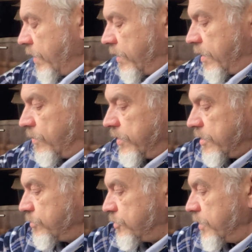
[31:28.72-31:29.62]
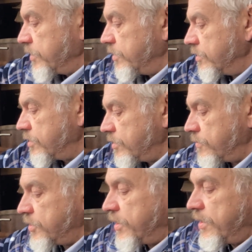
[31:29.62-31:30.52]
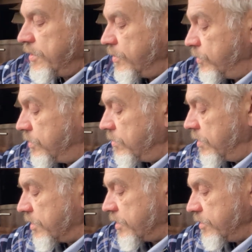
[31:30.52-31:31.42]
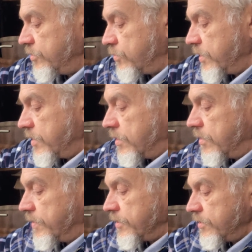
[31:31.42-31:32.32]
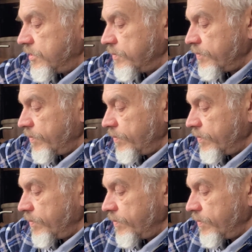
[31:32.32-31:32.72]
Now when it comes to onions, as I've said, we do like onions, we eat a lot of onions,